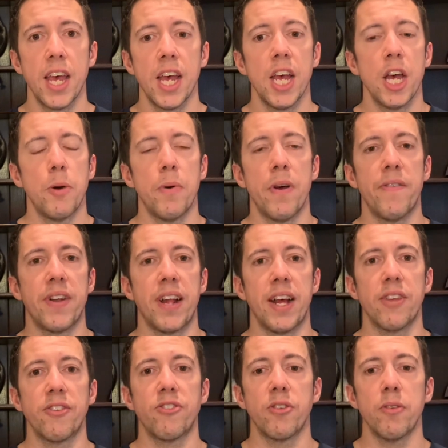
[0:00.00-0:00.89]
Whether
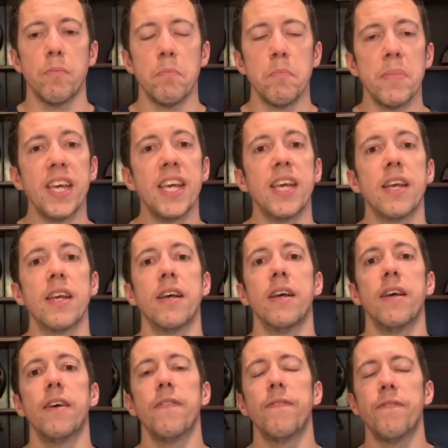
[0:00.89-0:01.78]
that's meat,
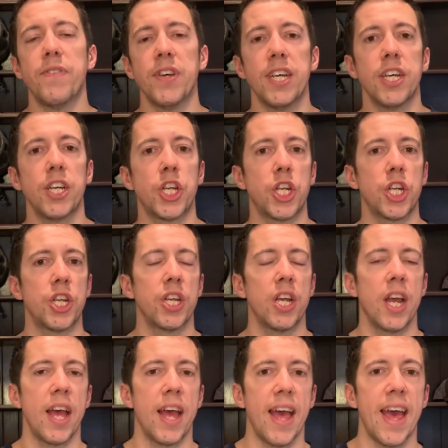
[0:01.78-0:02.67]
fish,
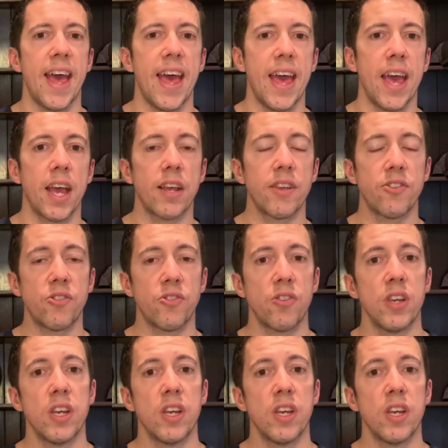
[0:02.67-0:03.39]
eggs,